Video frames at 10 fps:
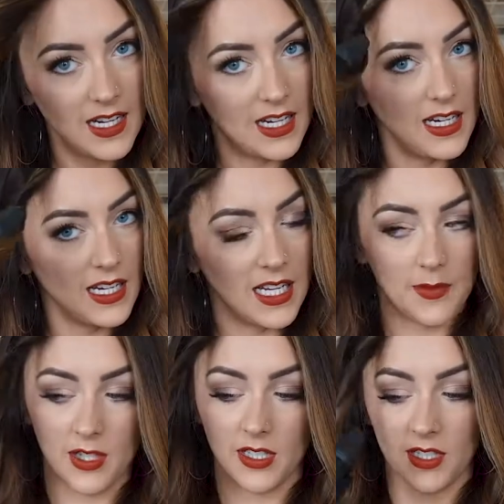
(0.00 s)

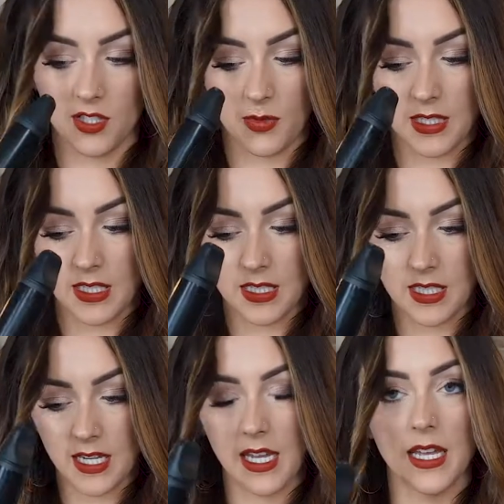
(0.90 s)
And I'm gonna
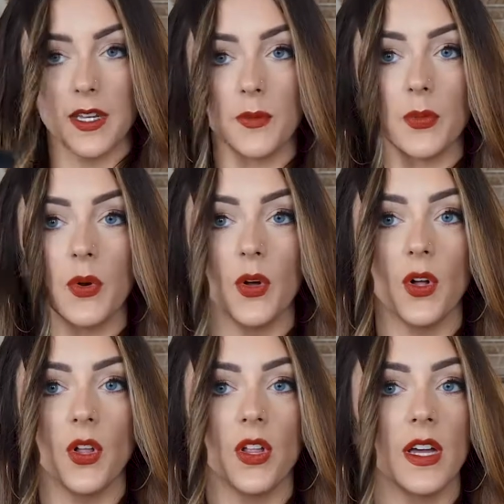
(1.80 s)
twist and pull.